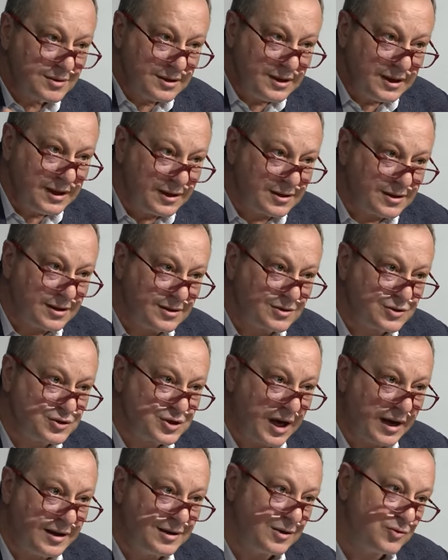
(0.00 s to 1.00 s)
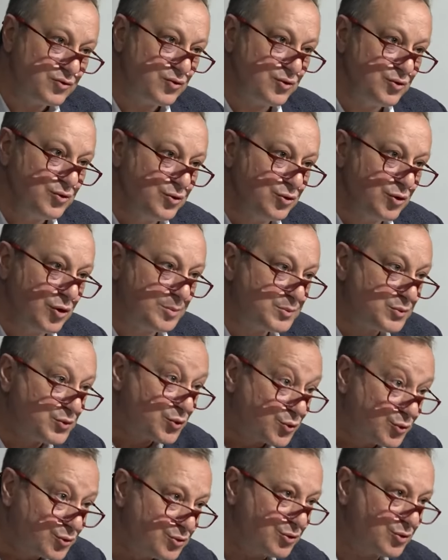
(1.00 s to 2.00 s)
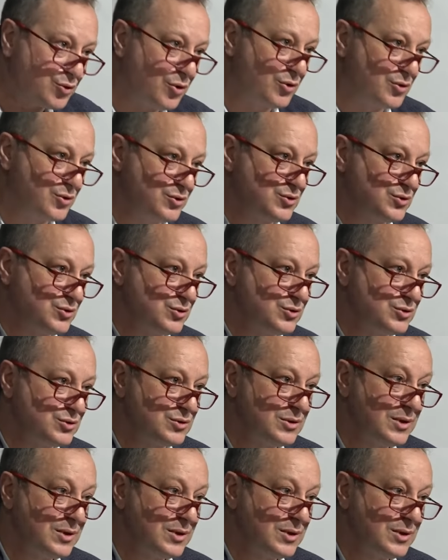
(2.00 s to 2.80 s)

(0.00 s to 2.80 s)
linking China to Europe through the Caucasus,